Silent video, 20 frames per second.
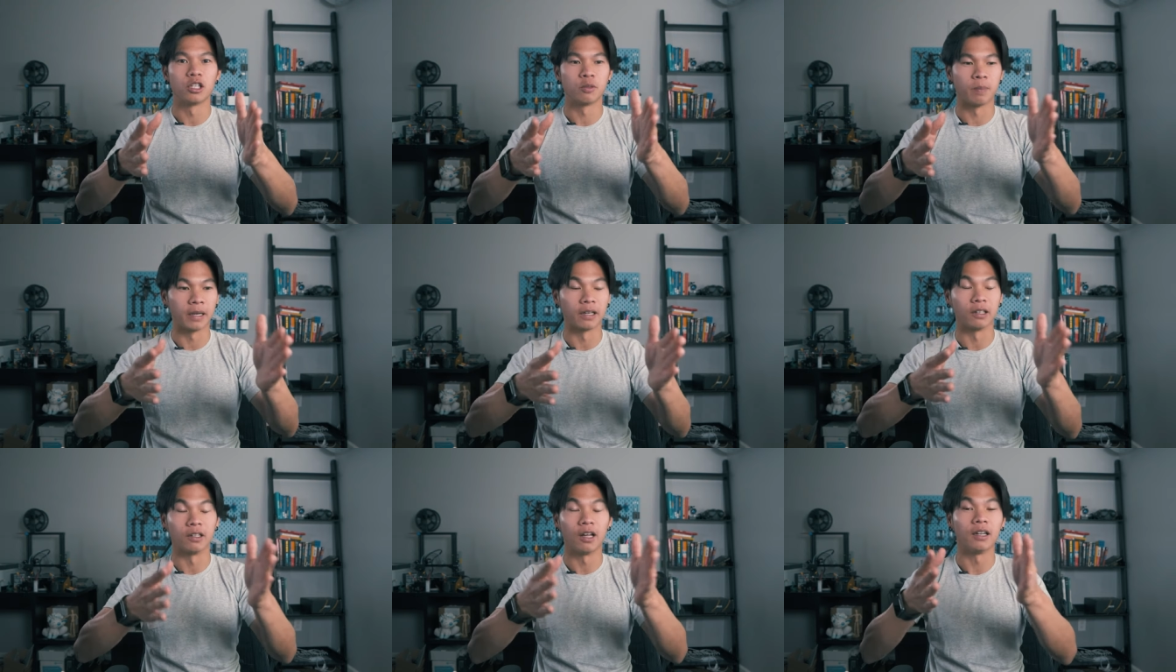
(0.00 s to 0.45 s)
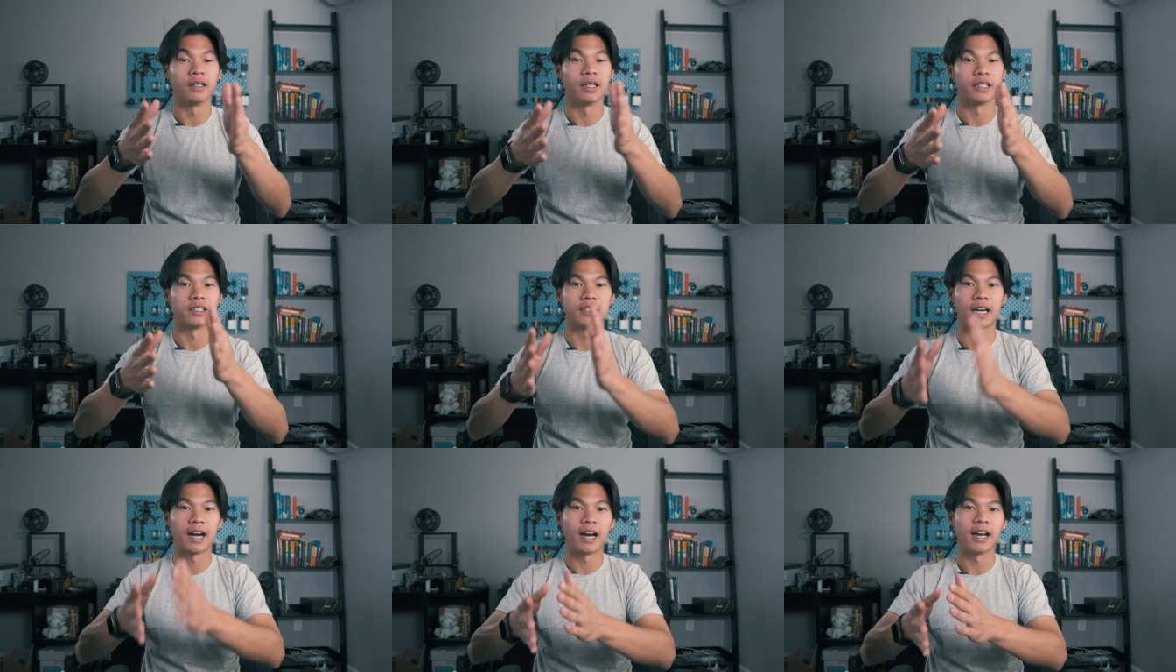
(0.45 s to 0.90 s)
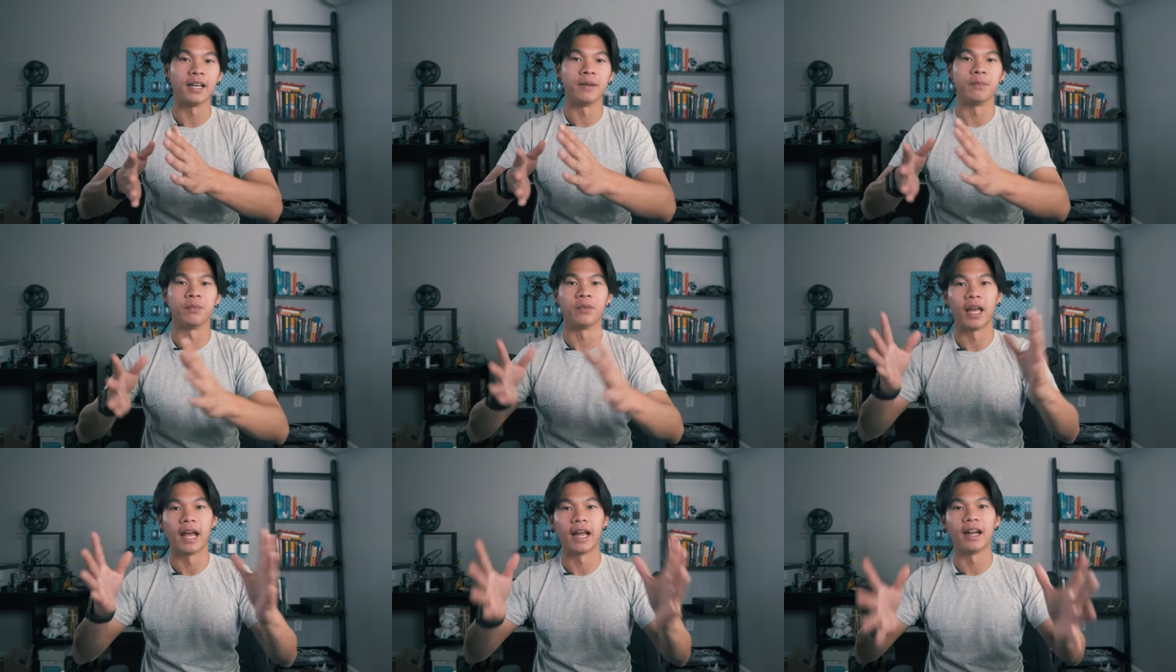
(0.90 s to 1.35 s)
spend a lot less
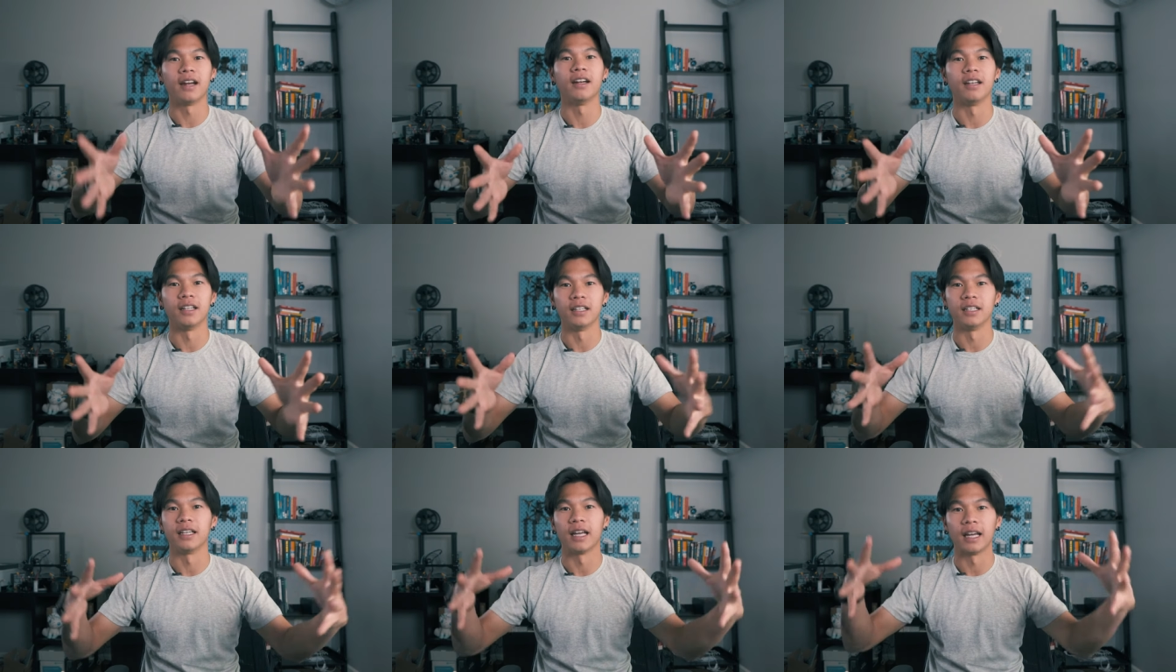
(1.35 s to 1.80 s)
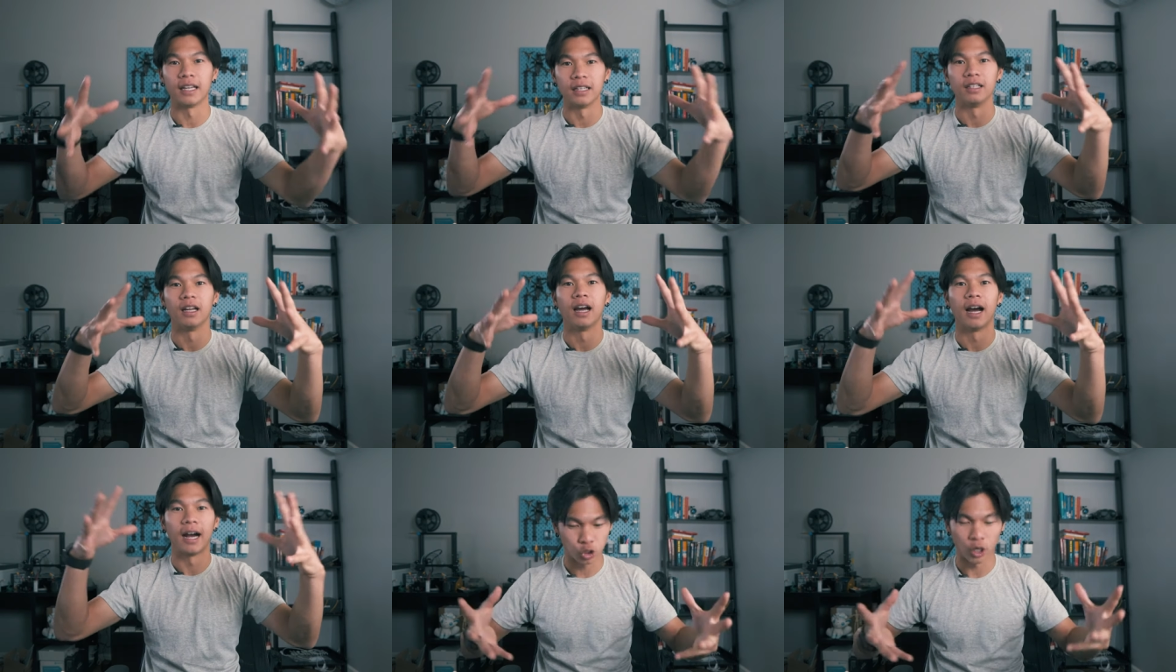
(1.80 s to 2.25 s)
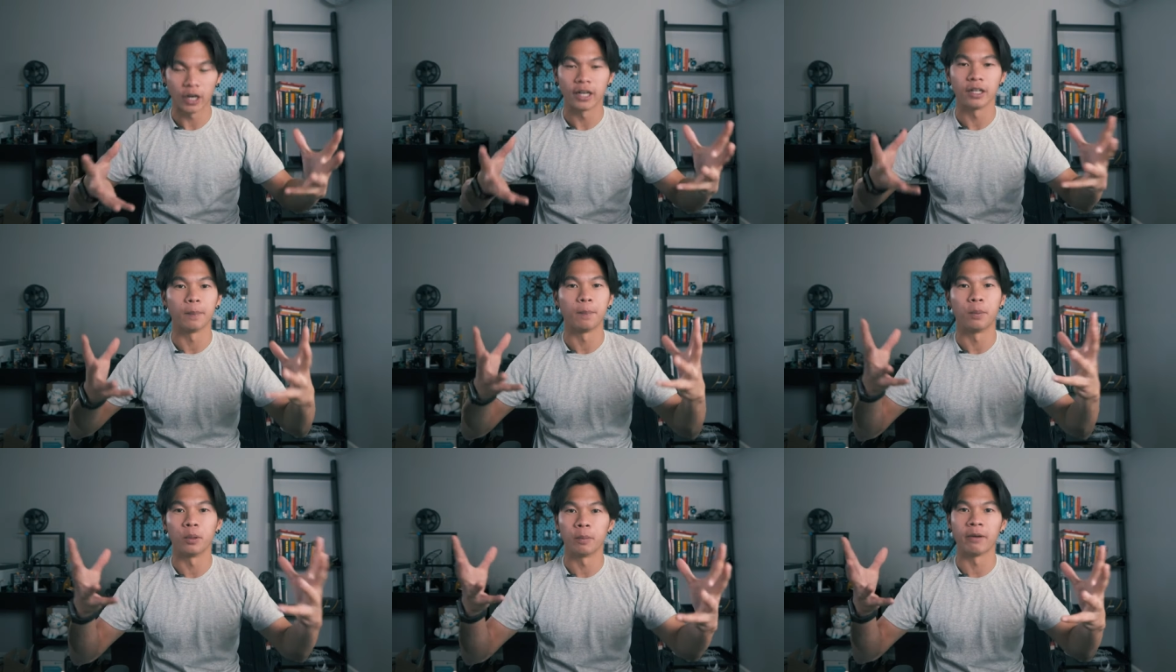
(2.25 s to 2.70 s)
time editing and trying
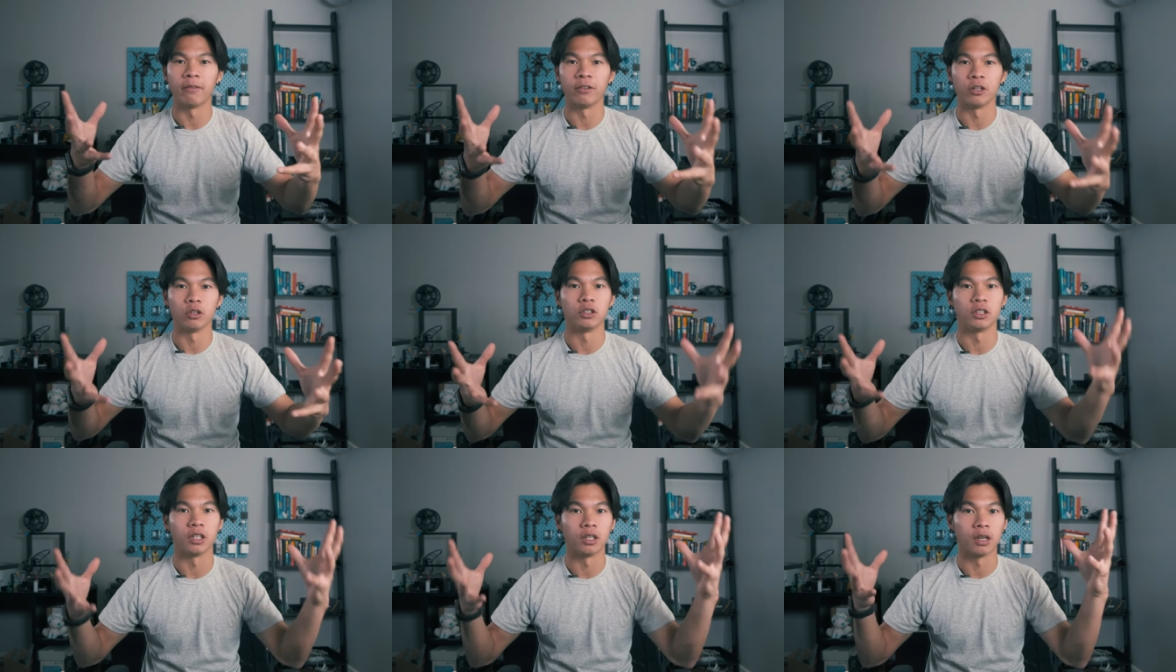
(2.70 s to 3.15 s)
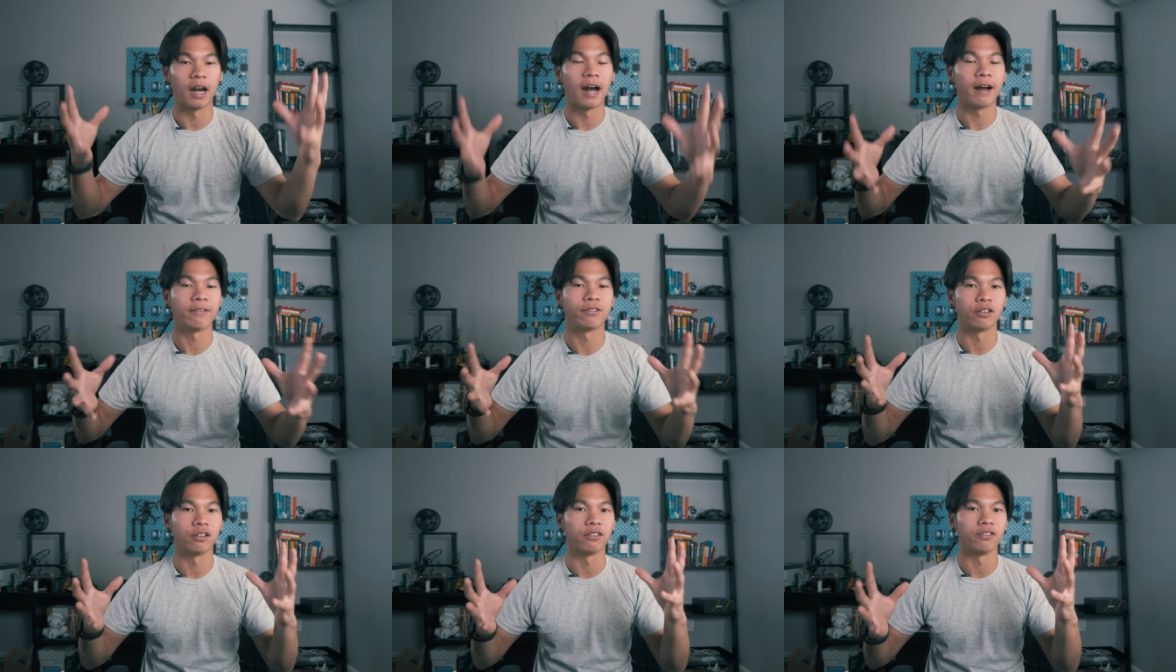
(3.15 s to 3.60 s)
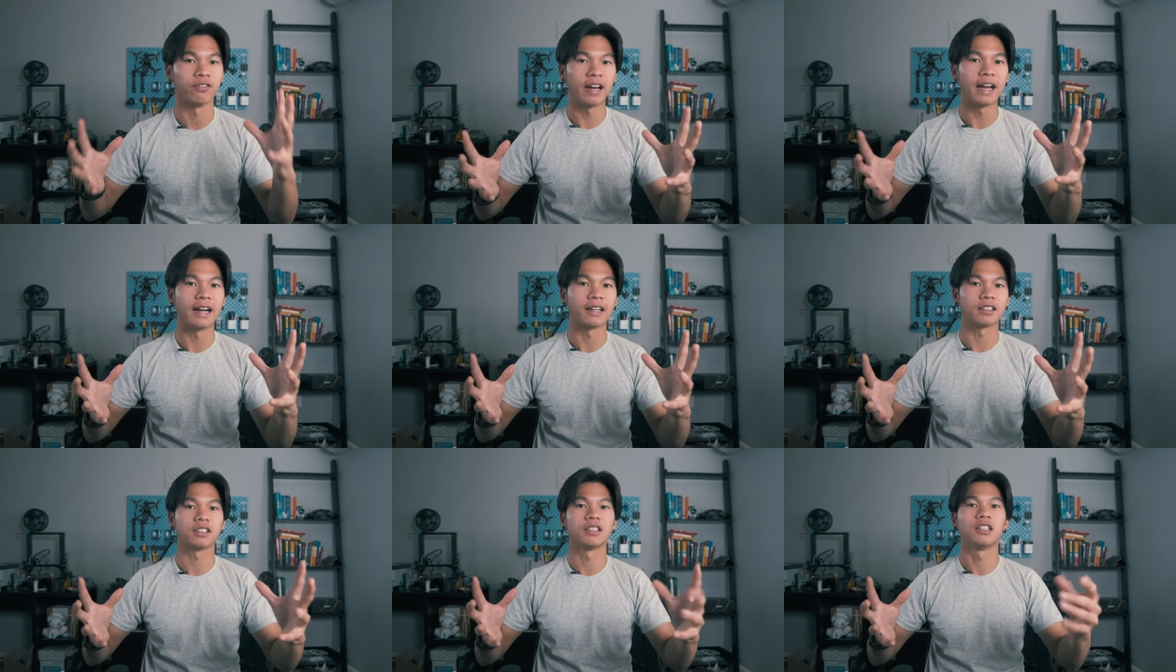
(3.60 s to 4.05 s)
to put my video together after the
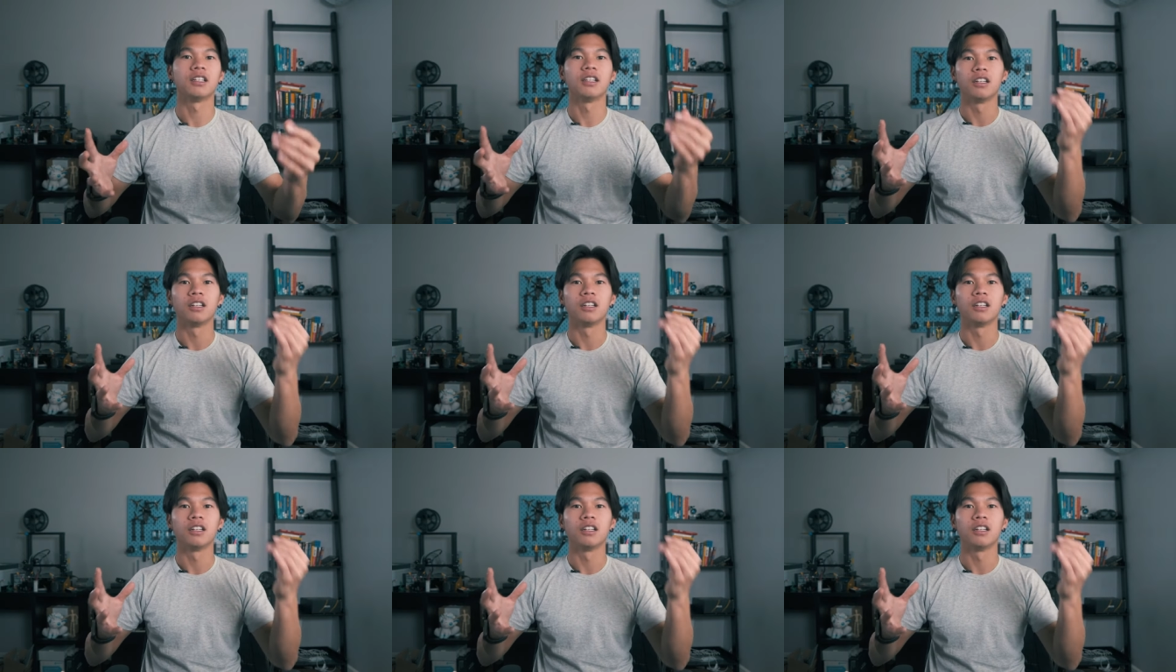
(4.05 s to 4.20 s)
fact